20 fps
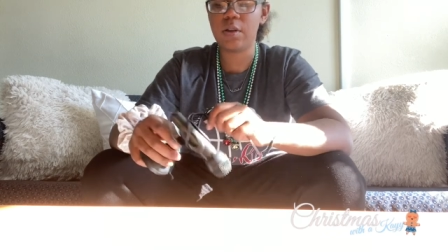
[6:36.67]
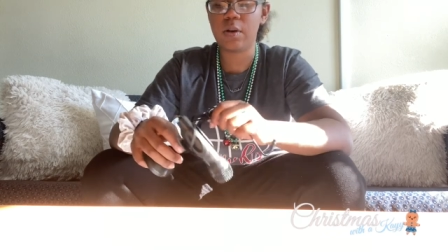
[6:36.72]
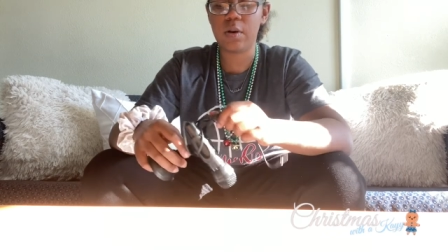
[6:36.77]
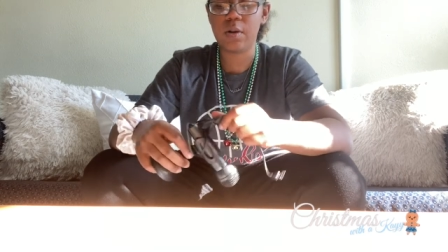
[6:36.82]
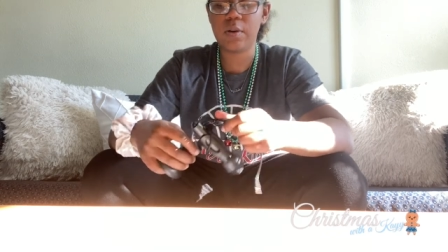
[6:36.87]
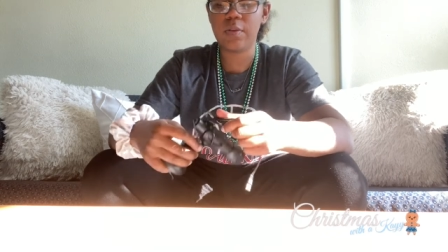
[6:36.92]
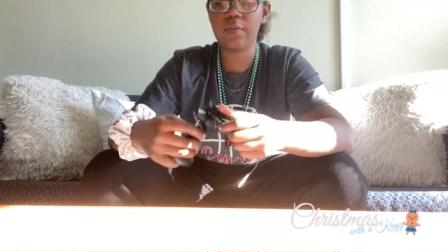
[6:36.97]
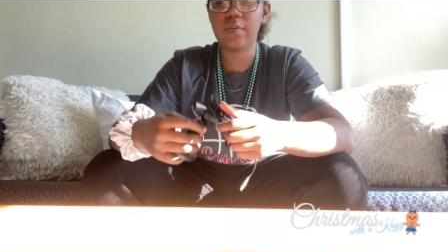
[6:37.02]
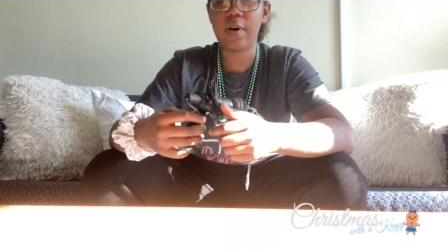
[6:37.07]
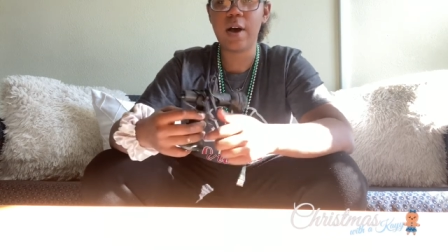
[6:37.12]

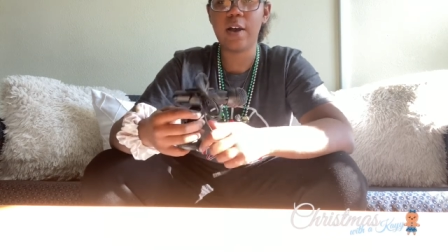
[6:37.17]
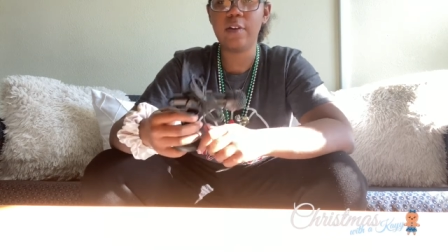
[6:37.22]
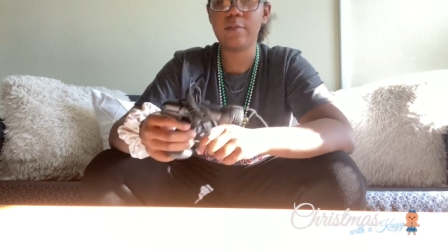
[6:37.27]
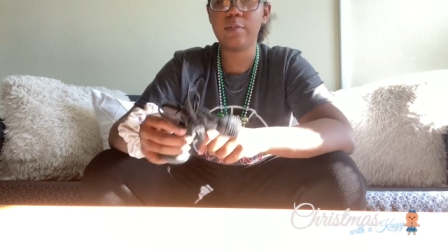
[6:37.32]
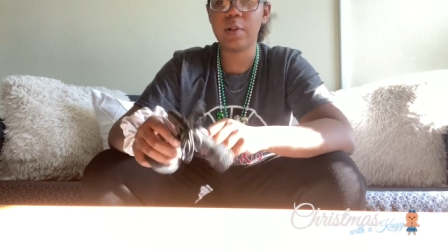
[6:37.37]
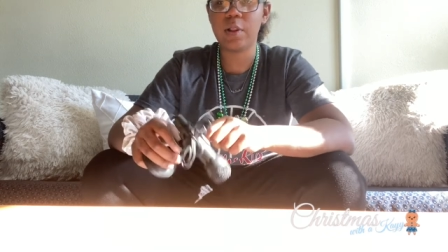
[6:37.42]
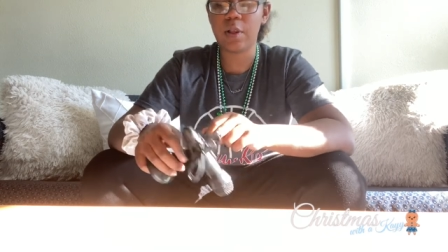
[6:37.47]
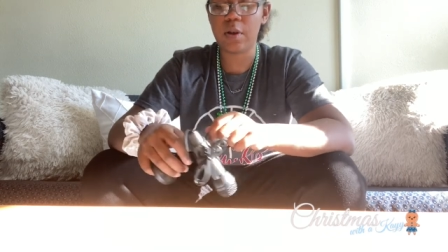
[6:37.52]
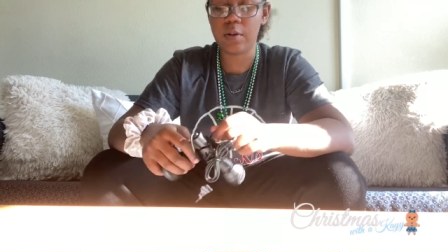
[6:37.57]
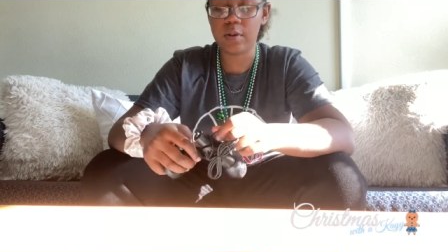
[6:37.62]
go to
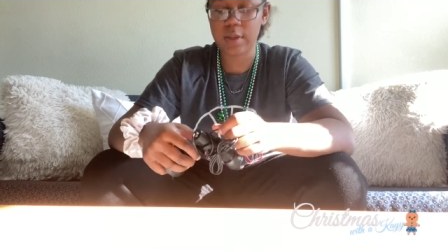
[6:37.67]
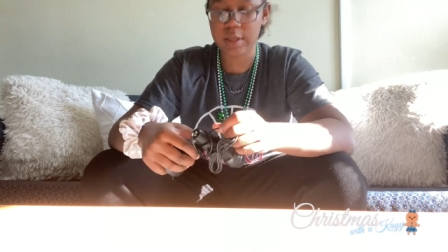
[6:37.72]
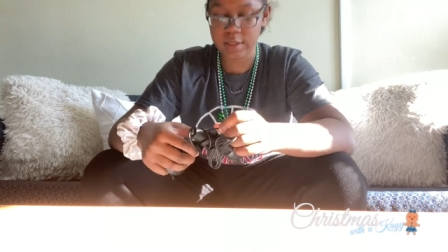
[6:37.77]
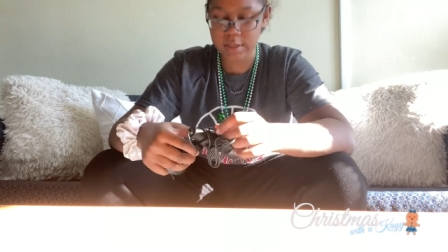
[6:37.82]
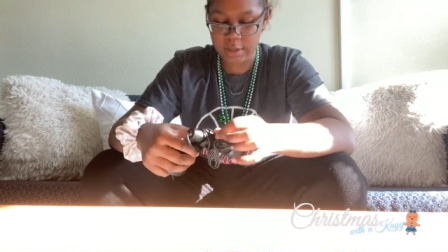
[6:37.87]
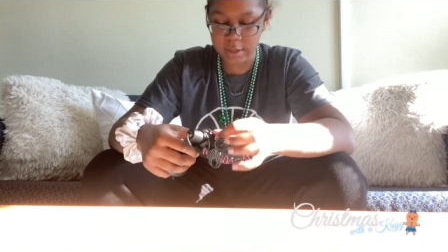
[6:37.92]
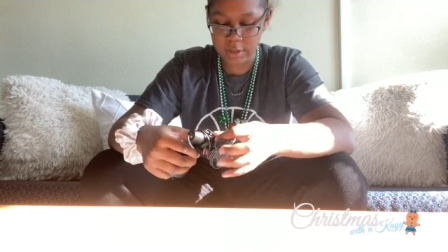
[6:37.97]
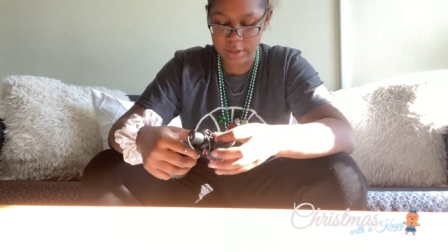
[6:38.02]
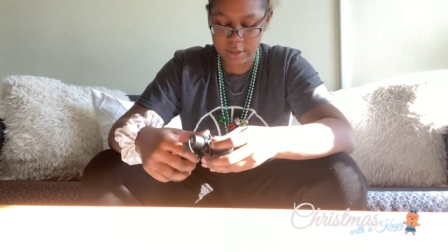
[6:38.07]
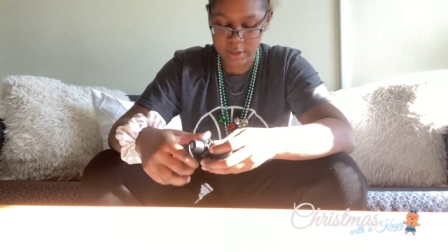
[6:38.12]
Five Below
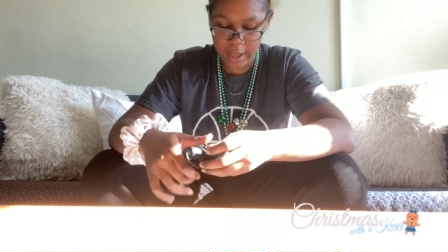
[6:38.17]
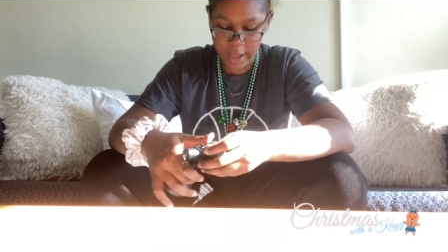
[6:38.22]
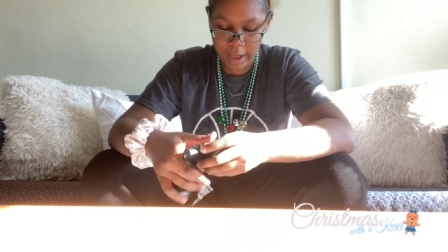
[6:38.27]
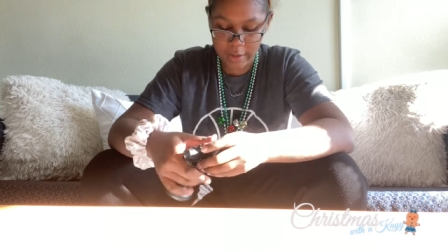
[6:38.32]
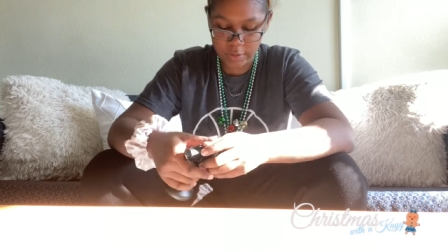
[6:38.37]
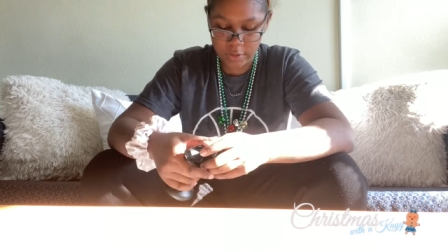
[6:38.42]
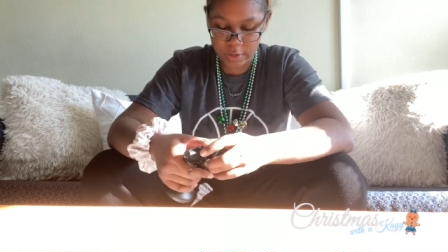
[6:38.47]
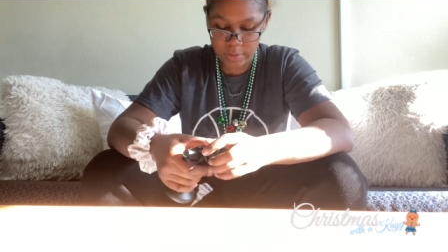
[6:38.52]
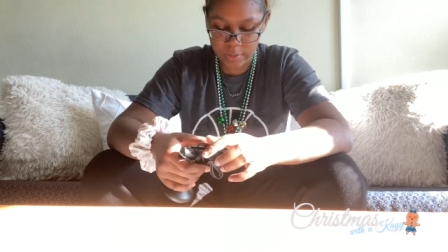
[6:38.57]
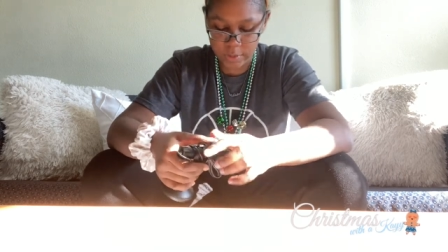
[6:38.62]
because there's they
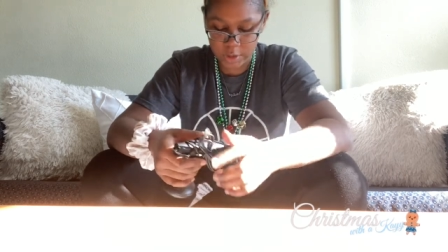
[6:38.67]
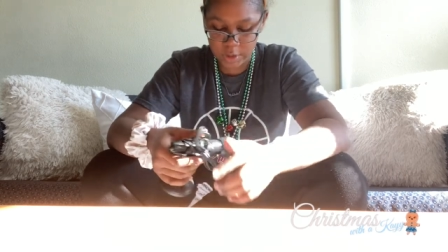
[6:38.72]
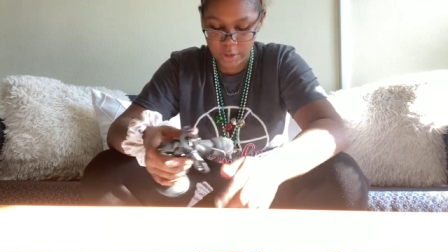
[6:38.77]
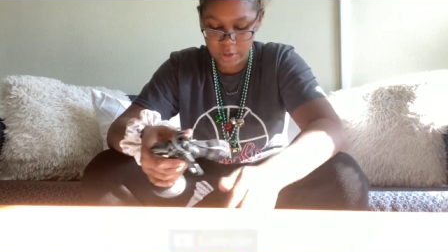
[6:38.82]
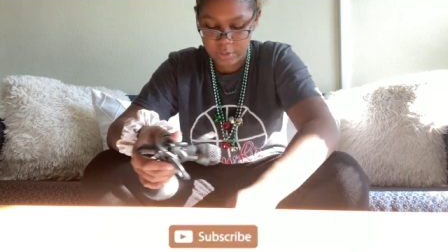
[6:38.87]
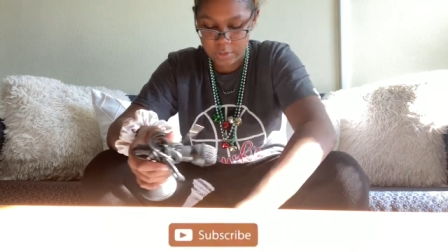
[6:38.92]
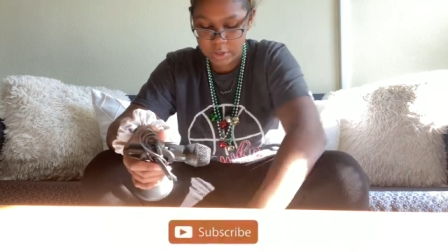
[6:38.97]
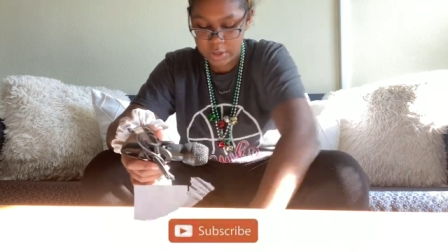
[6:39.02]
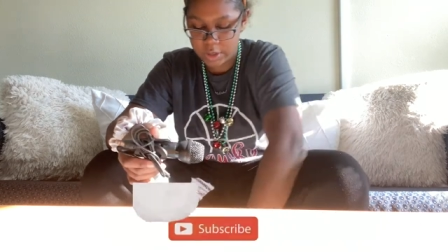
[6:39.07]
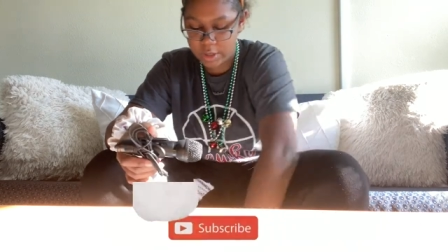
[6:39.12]
have so much
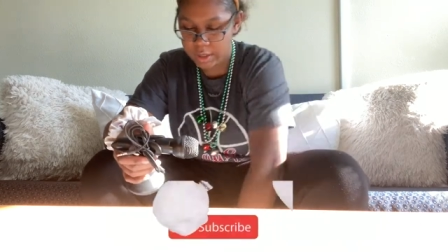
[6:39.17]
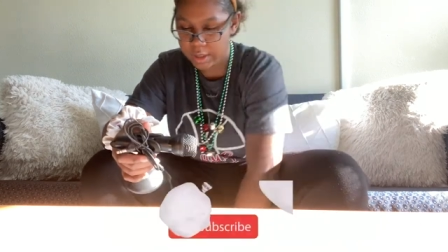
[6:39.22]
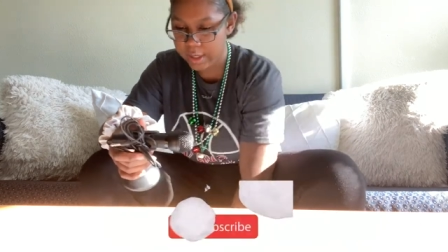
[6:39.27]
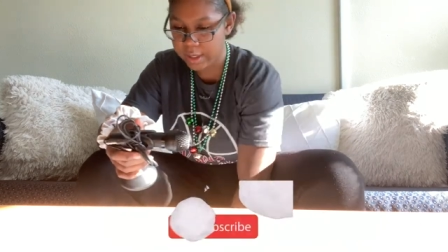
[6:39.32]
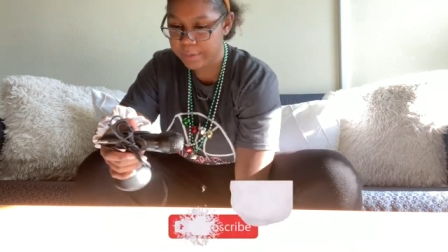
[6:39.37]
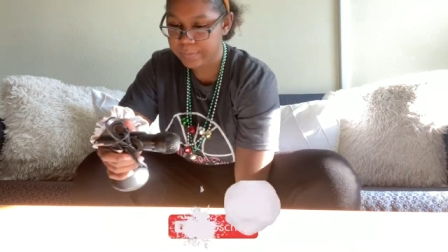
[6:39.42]
cute shit there.